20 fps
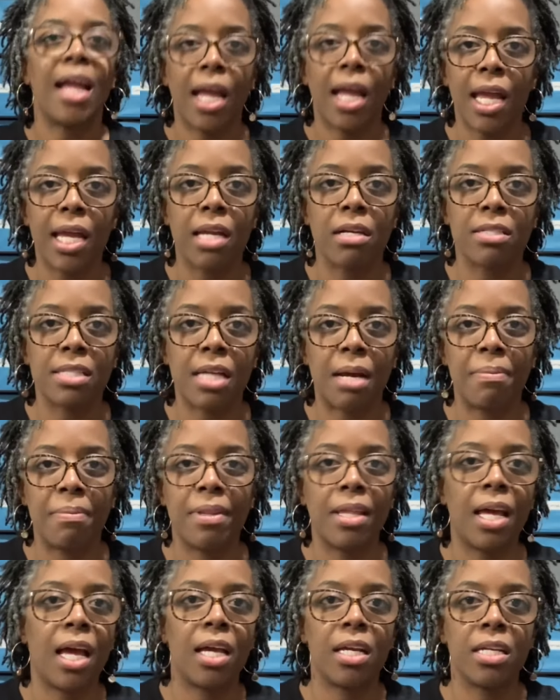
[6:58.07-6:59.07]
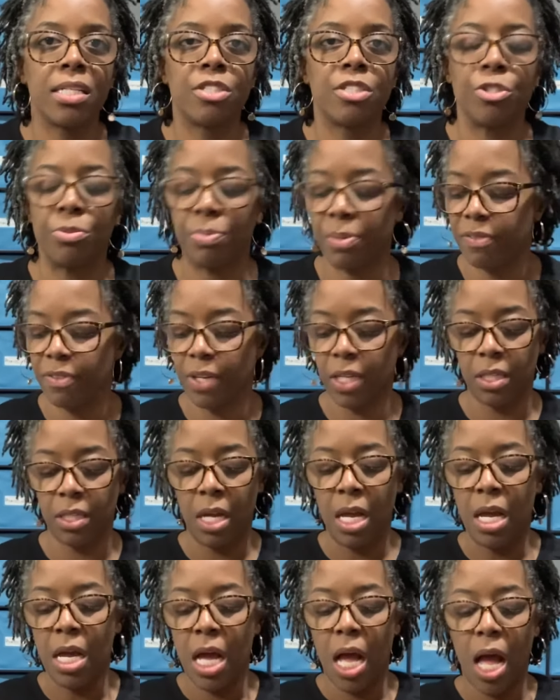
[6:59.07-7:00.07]
And on top of that, it's super fun.
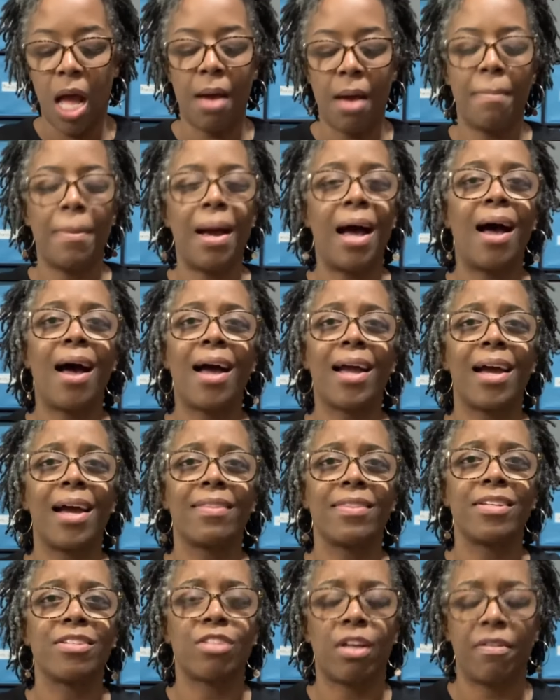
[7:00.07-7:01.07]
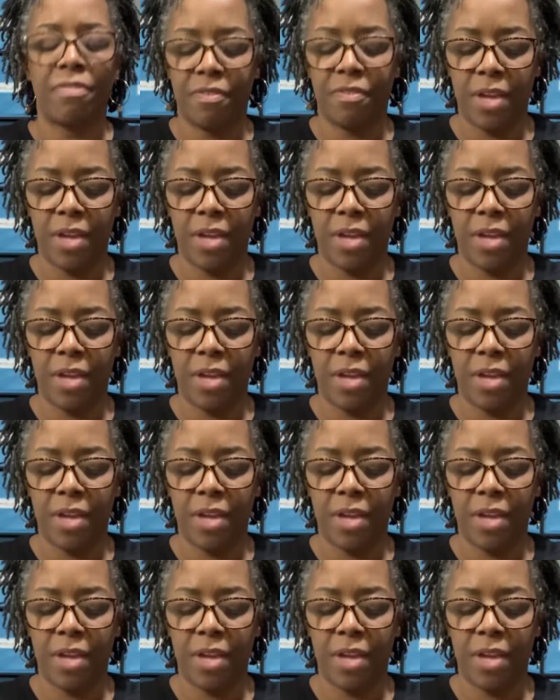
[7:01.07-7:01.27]
Um, I got this off of